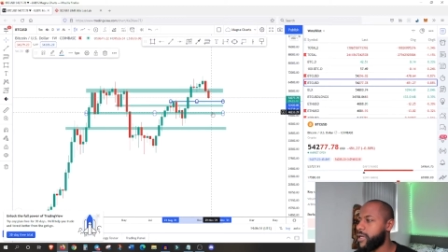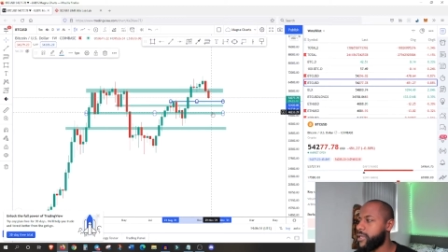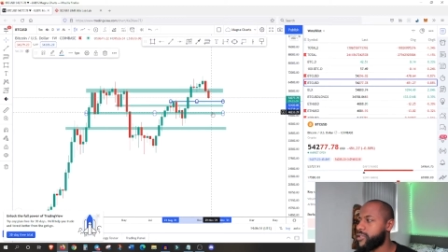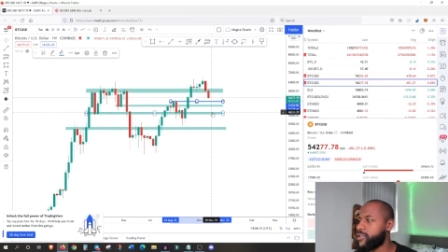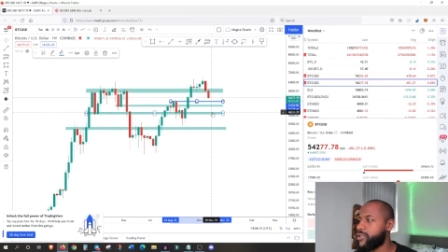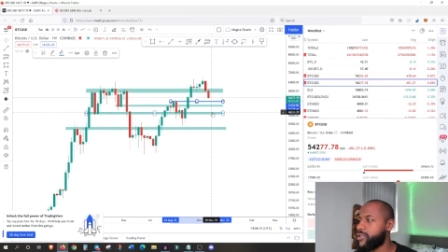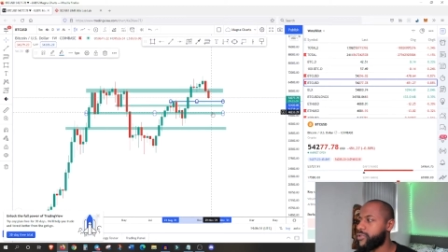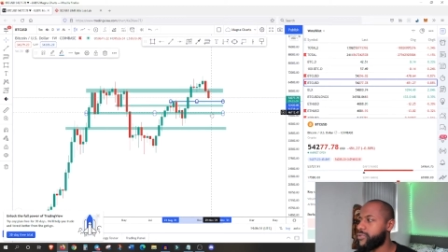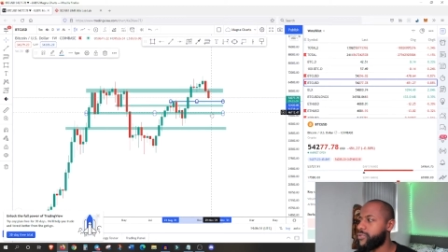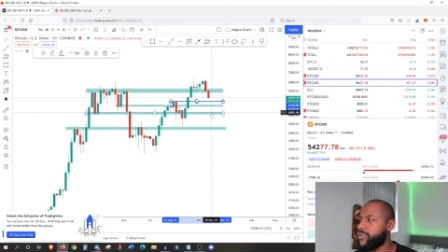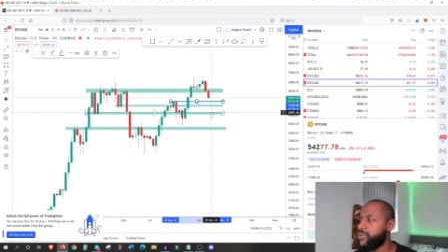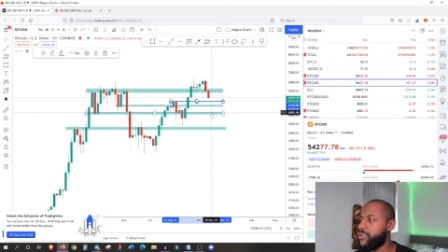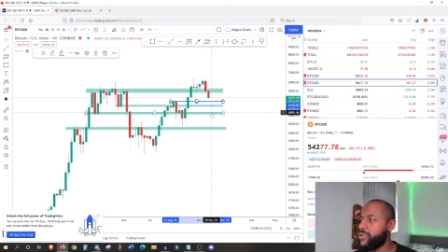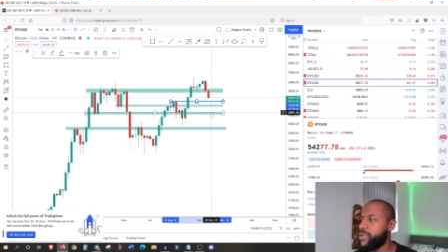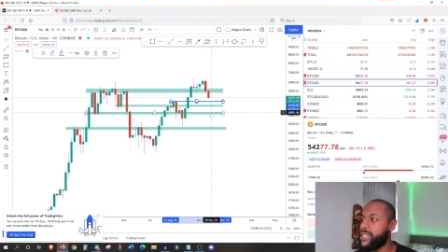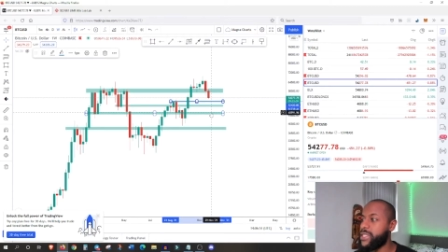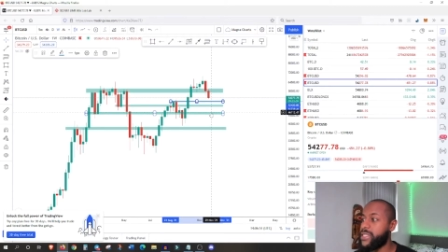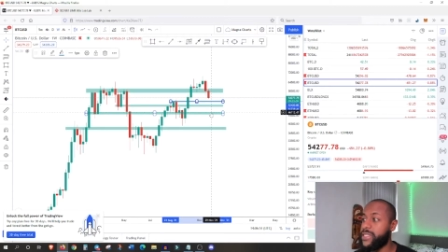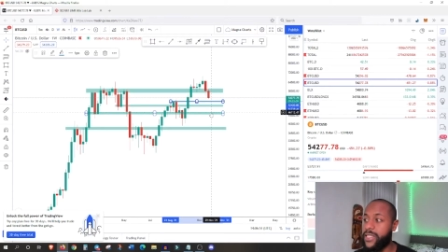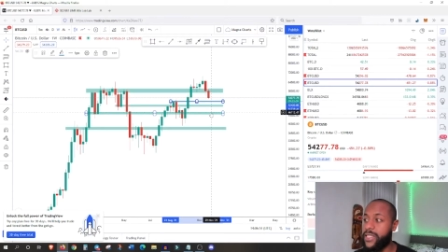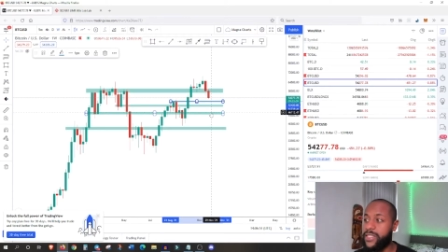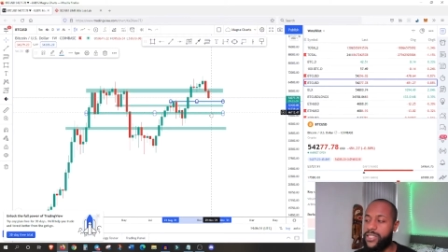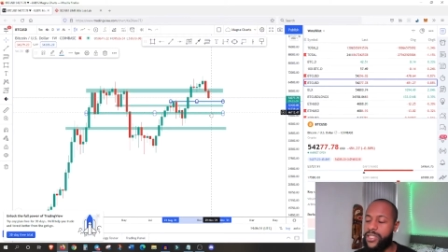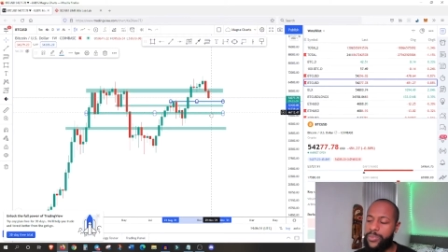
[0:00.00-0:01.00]
to
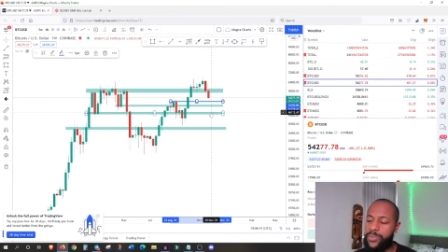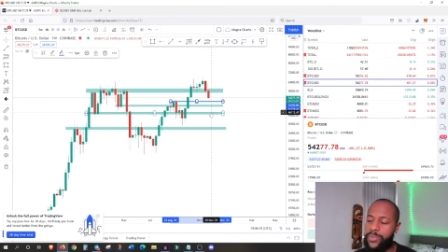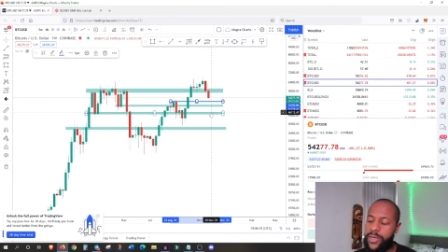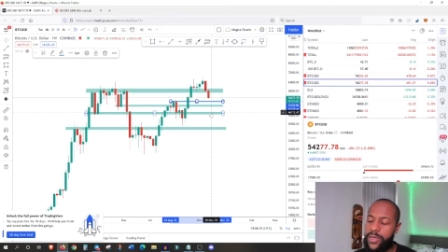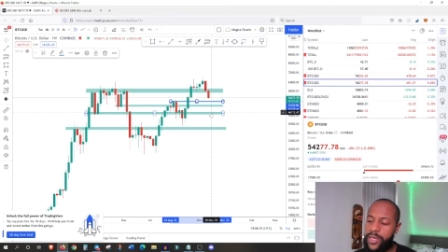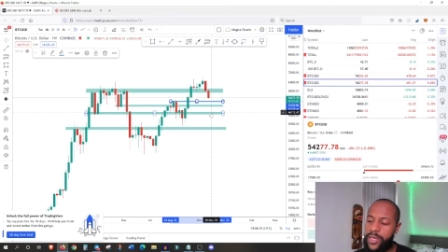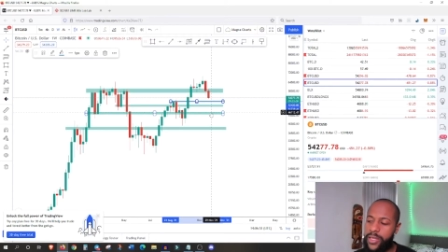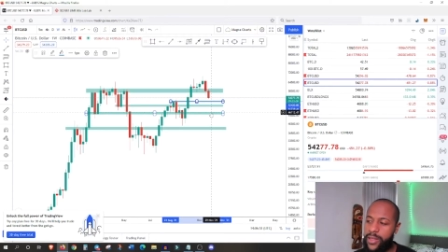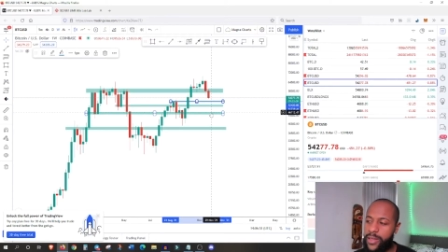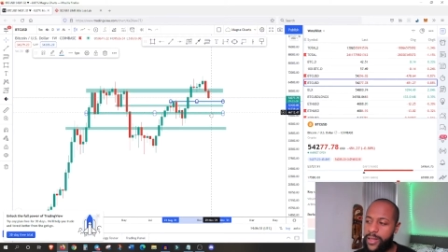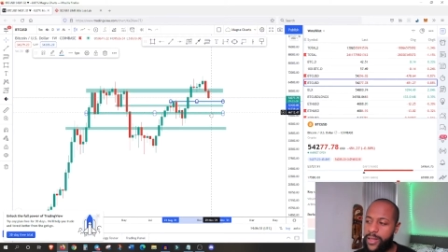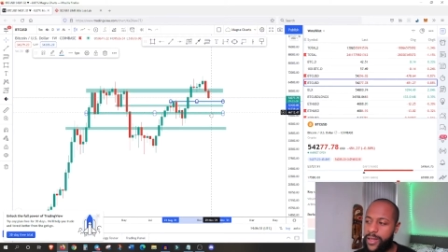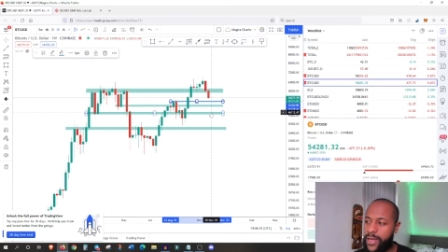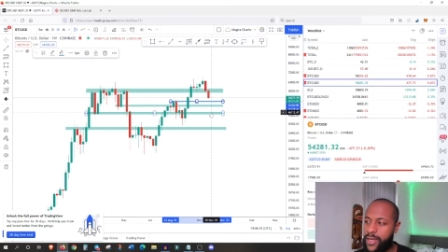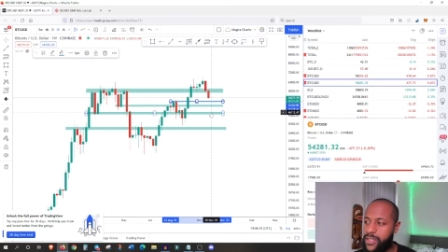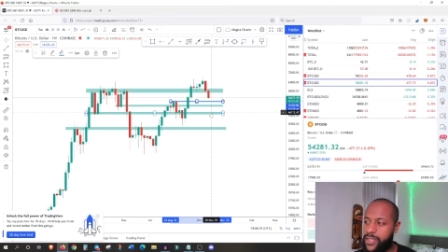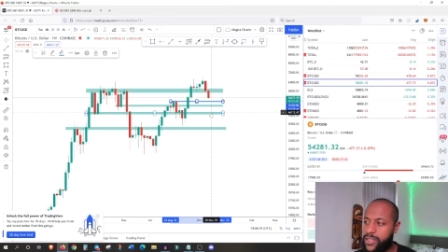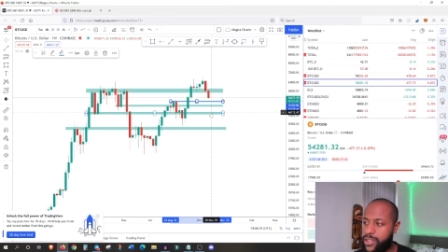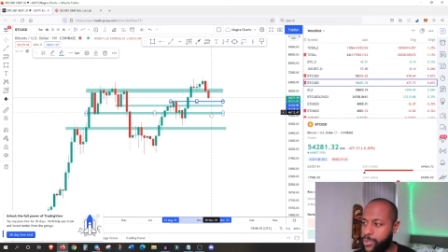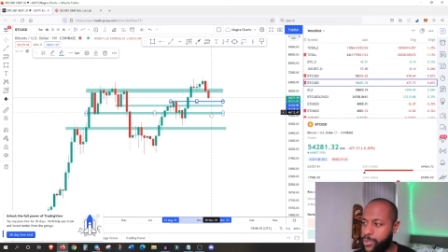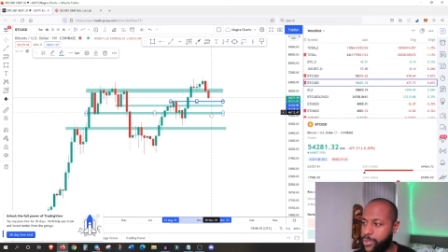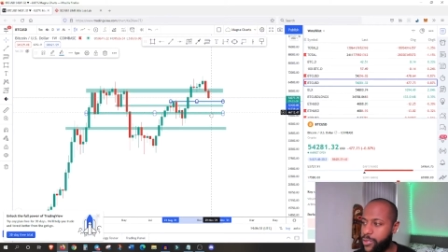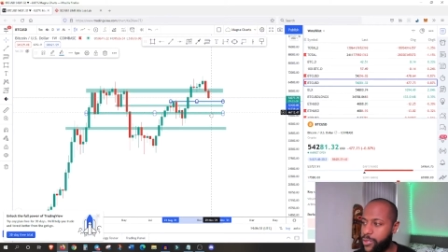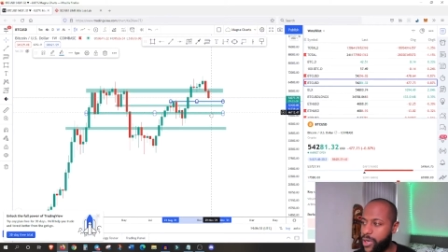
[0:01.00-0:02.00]
46 to be
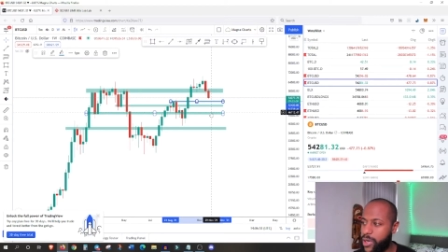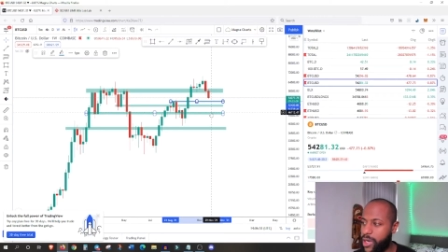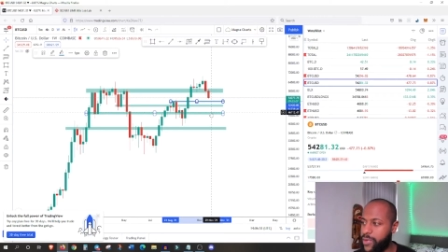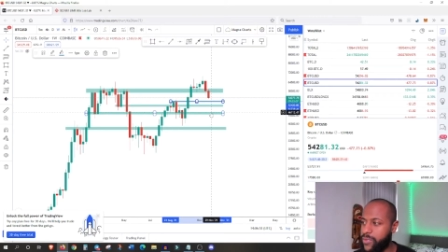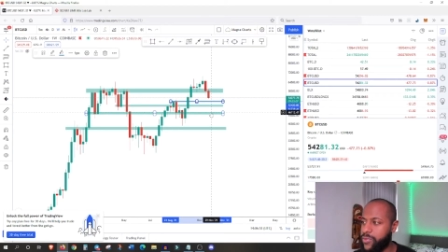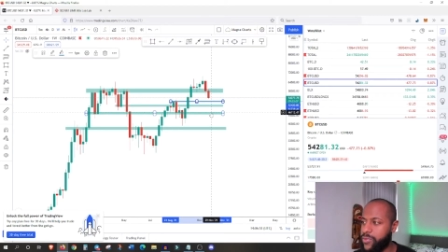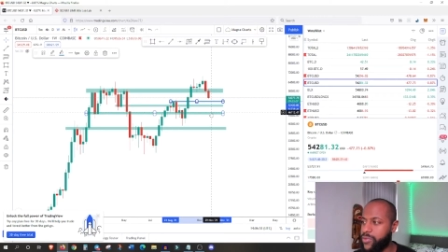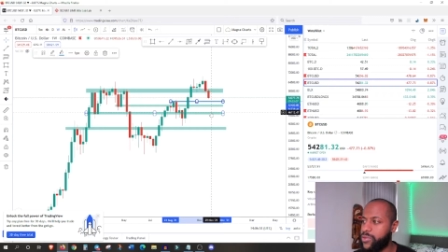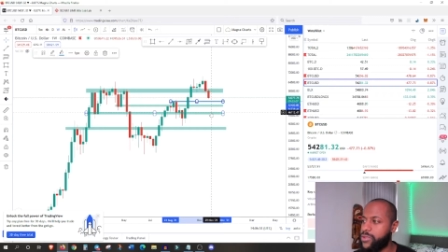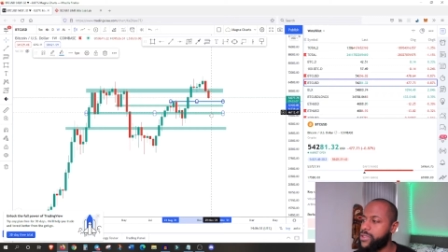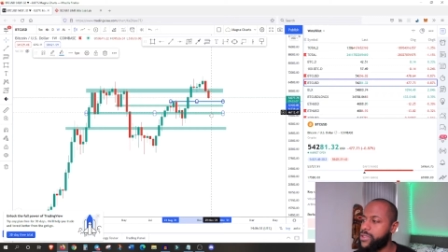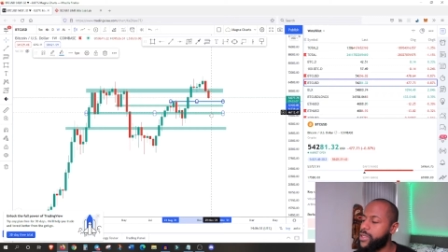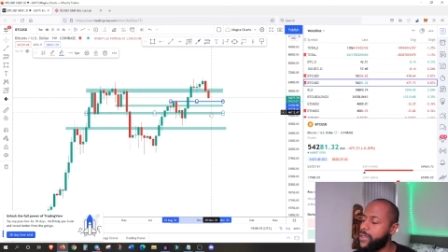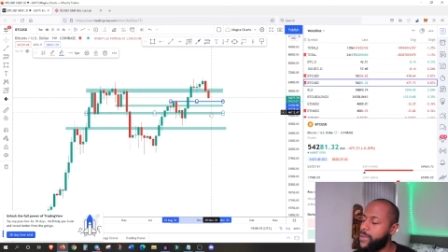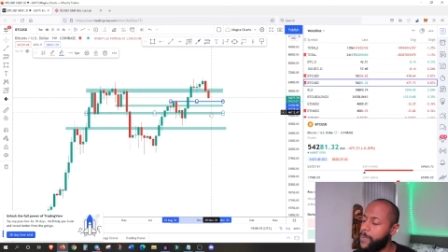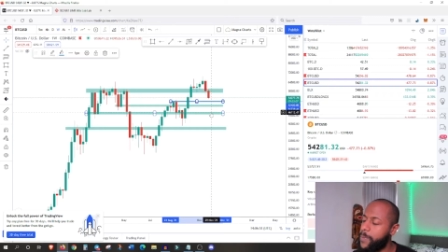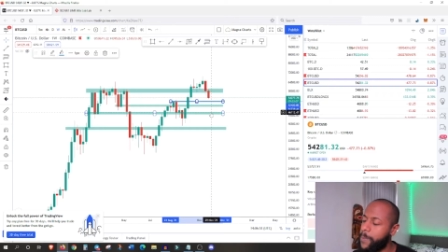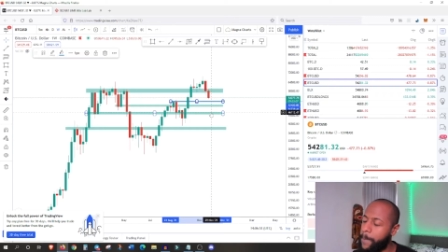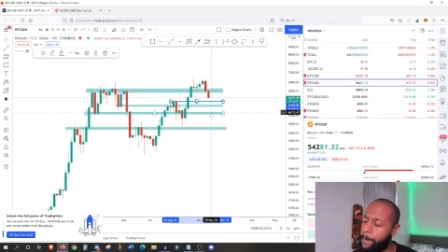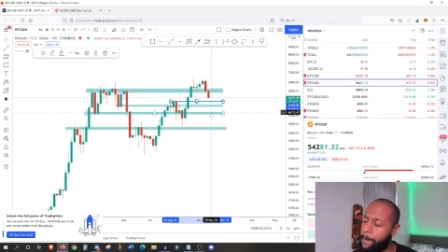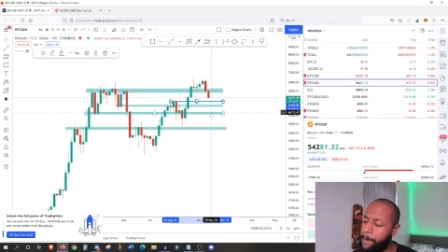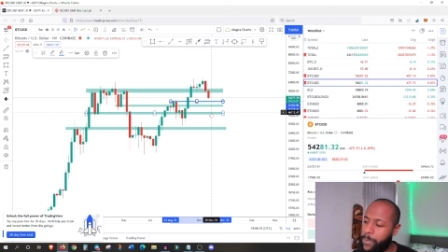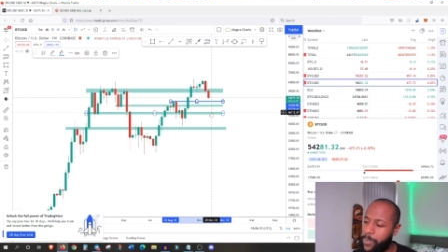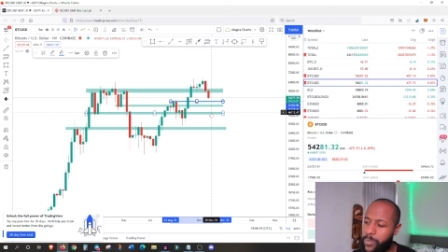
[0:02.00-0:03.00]
the next support
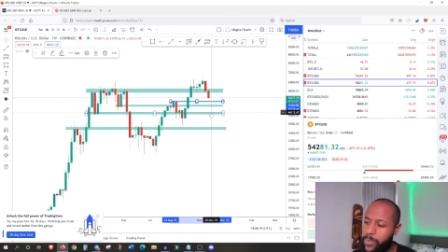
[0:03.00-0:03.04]
levels.